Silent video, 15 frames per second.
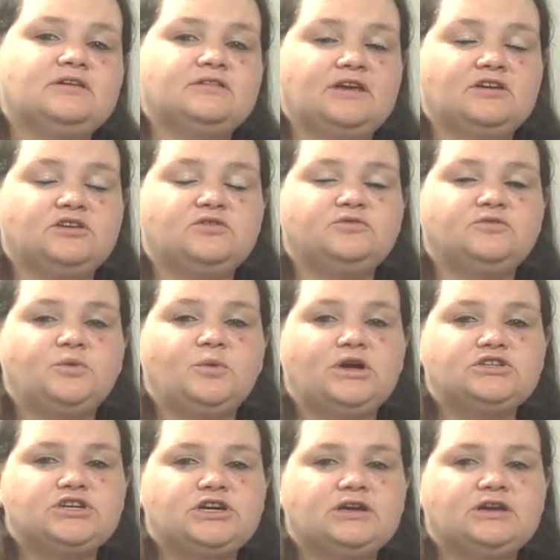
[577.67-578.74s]
Thank you for
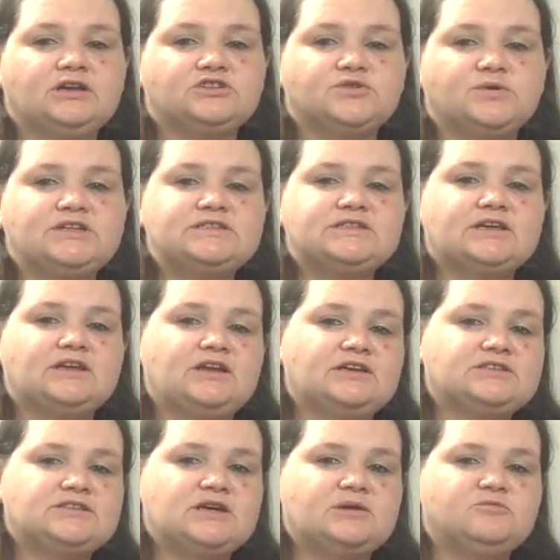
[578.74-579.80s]
watching and join us again
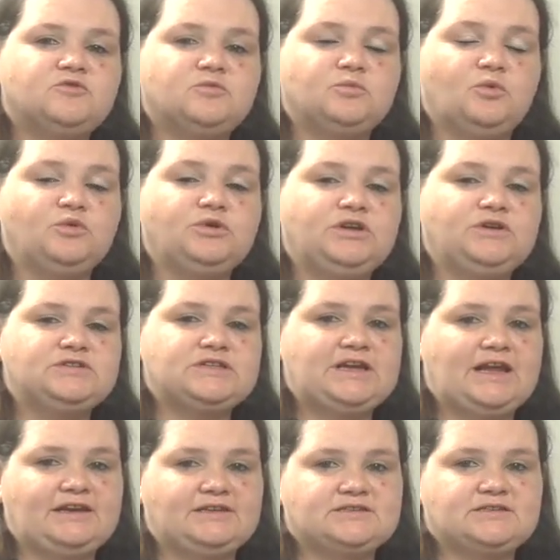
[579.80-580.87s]
next time for more news
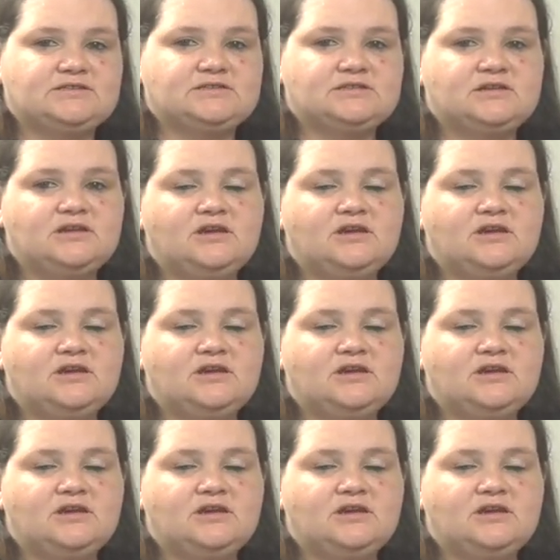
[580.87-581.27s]
analysis.